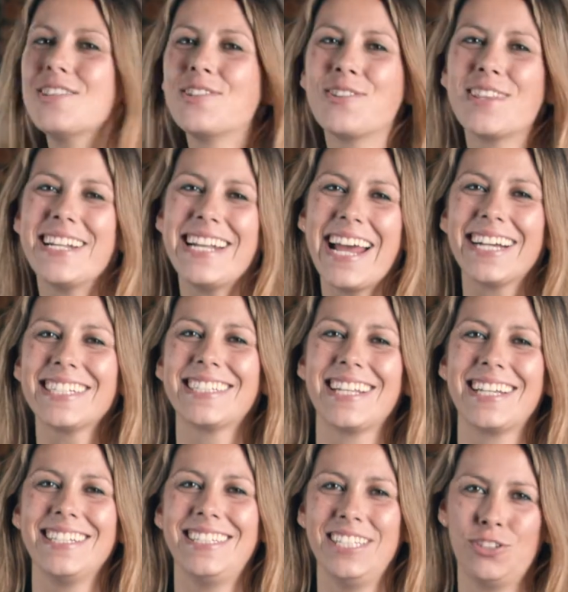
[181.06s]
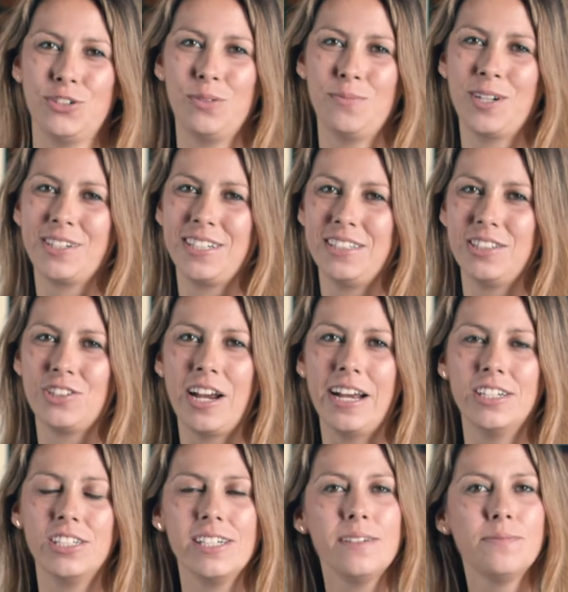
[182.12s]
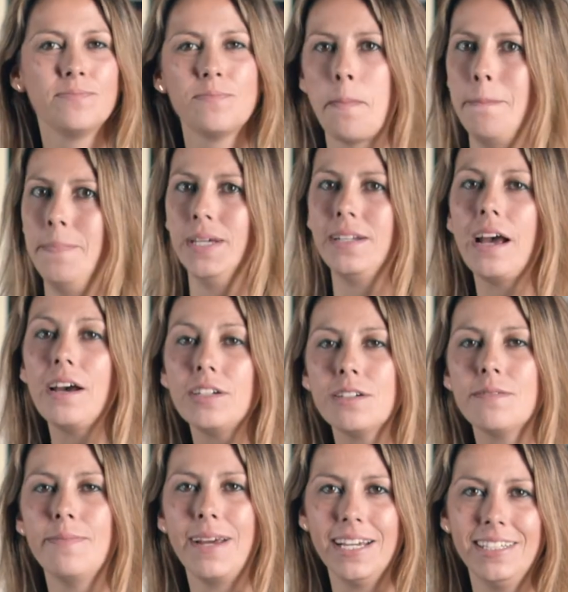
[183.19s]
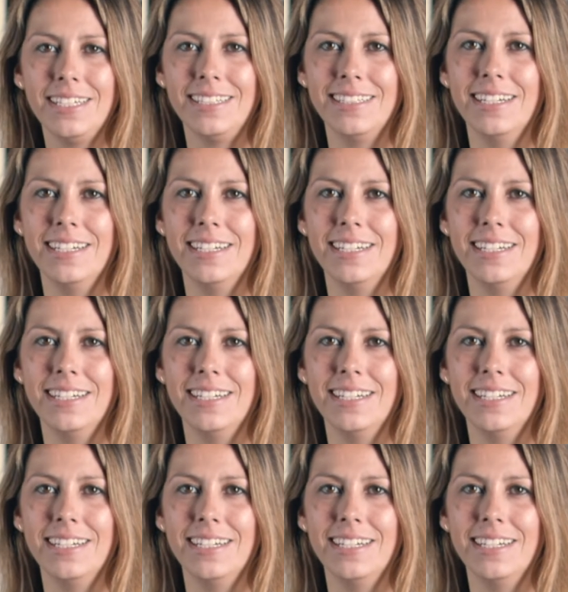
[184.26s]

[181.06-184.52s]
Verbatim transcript: So the next digital marketing strategy, build out your mailing